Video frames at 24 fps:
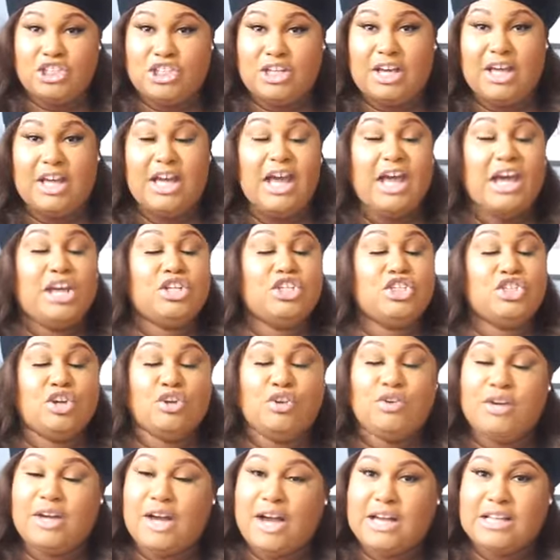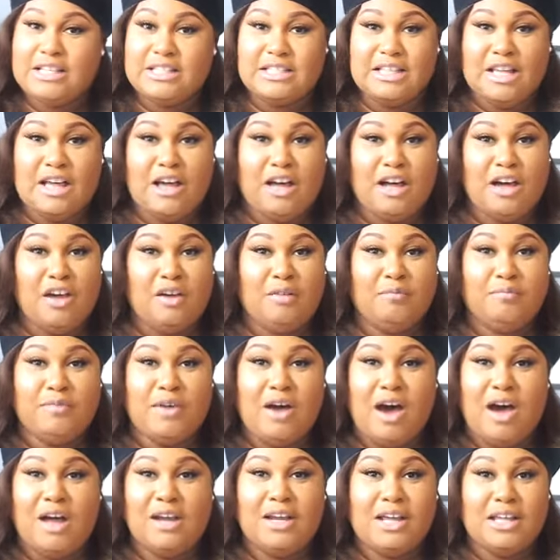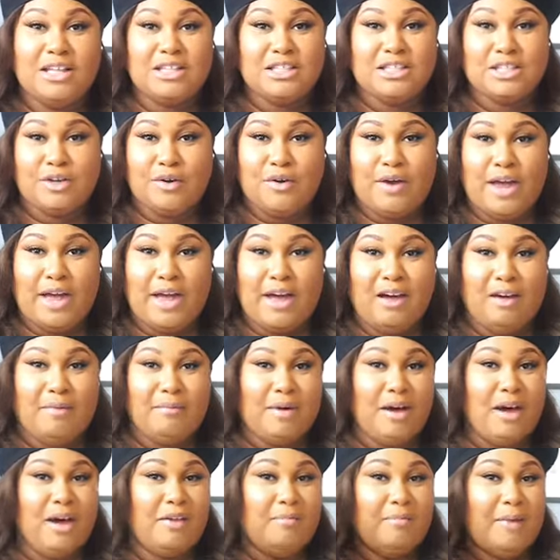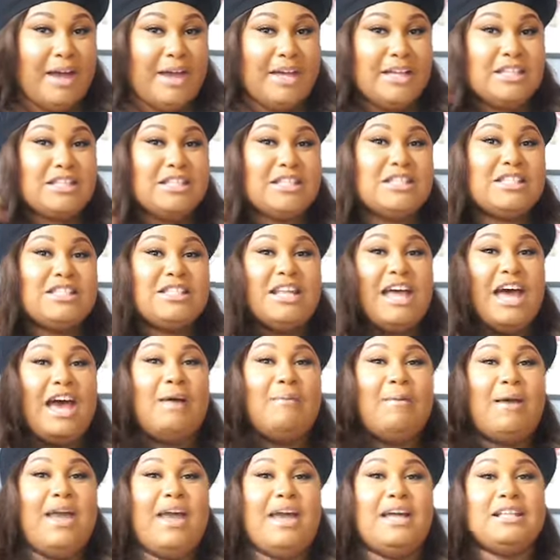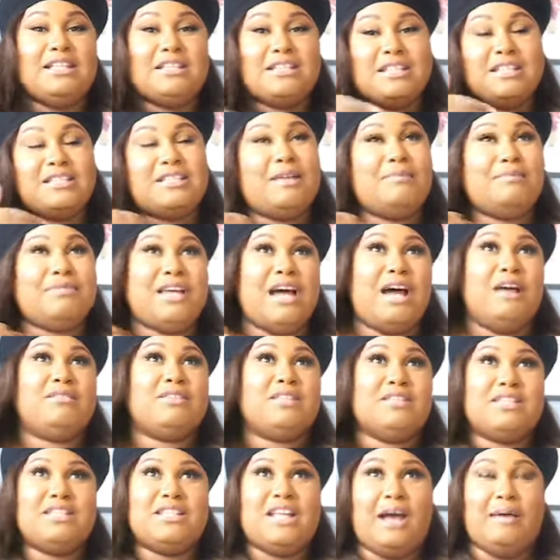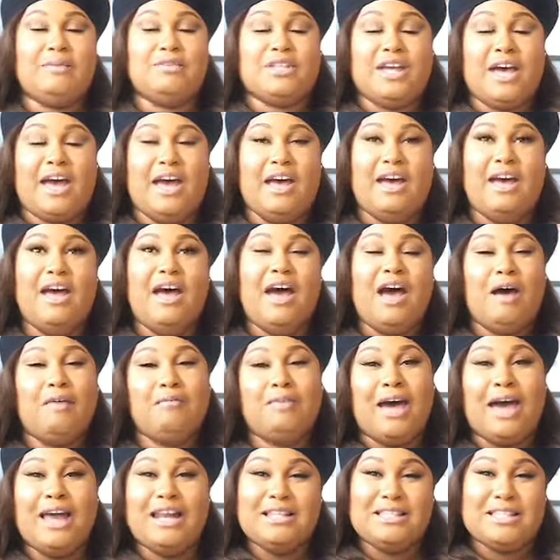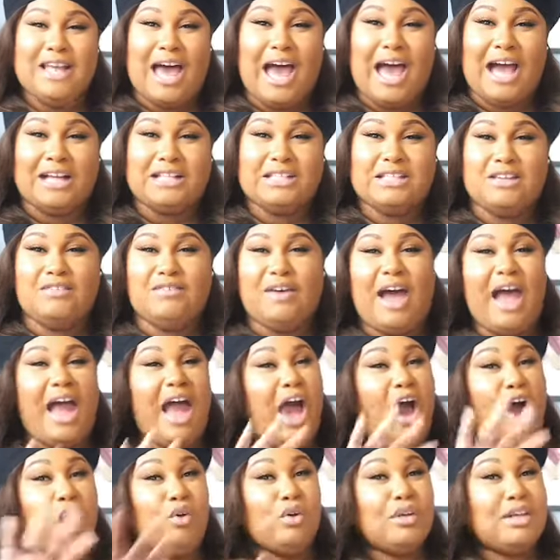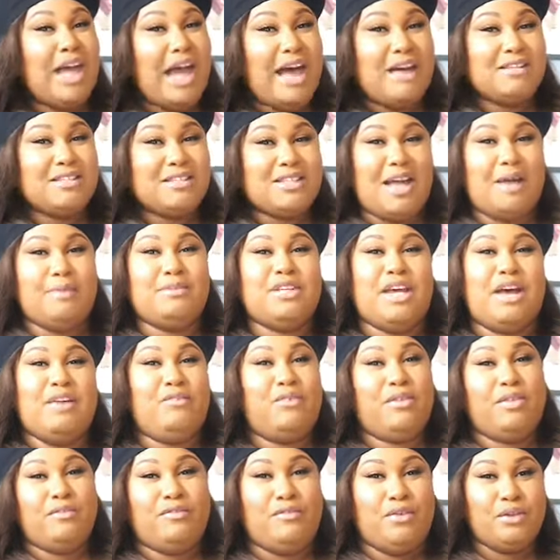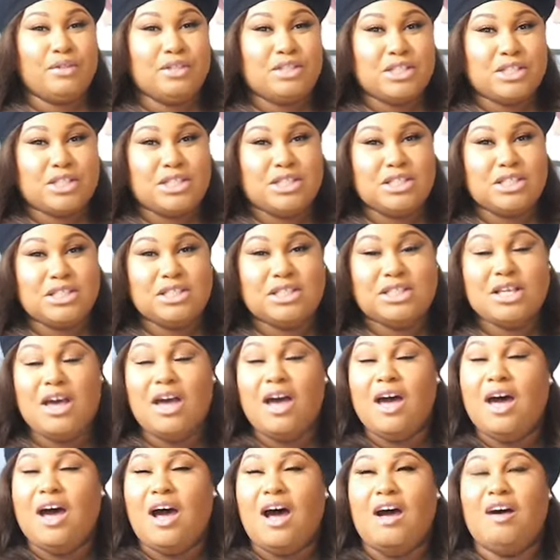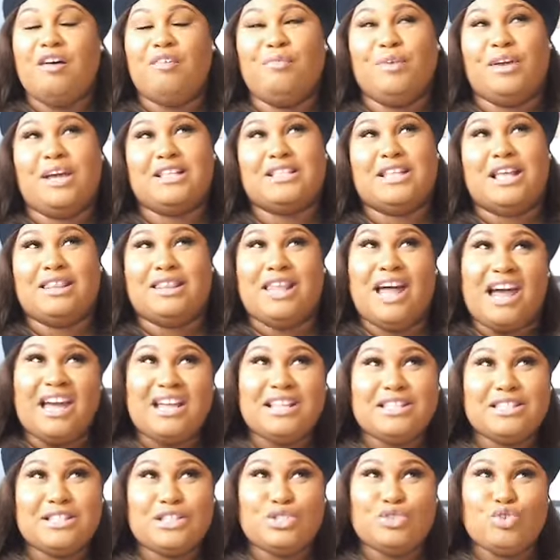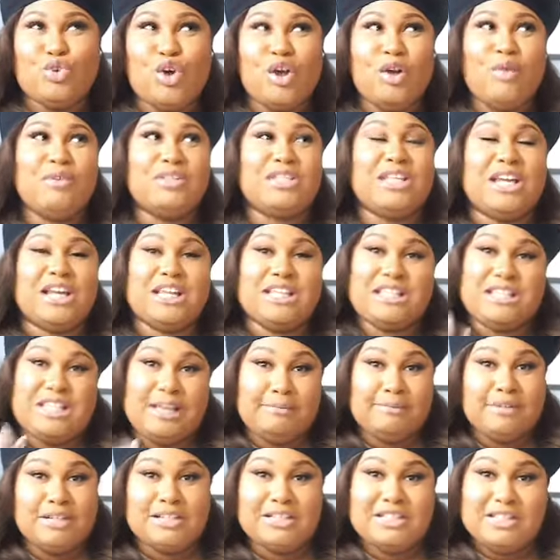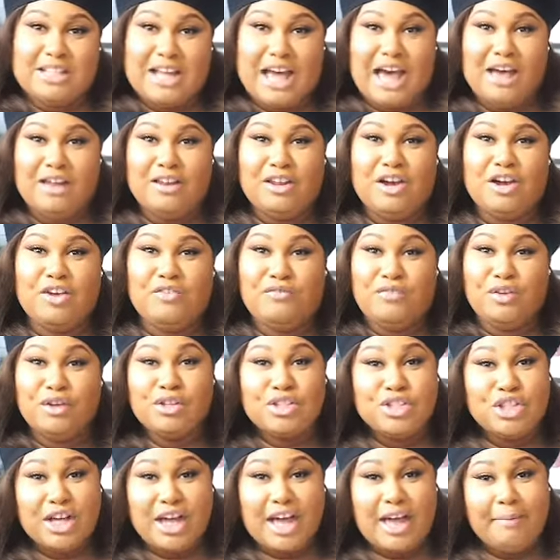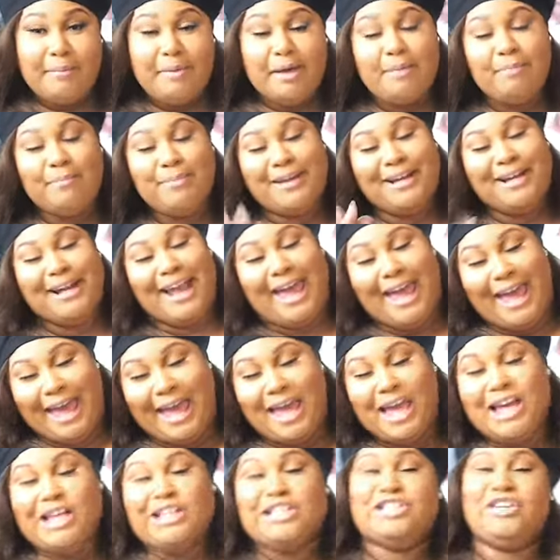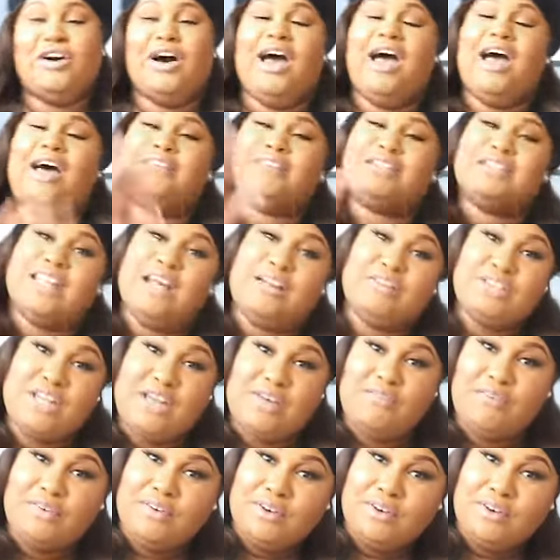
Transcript: it, show you guys on Instagram, on my Insta Snap, and sometimes on Snapchat. I'm not as active. I only have Snapchat for the filters because I thought Insta Story was gonna step their filter game up, but nah. So I have Snapchat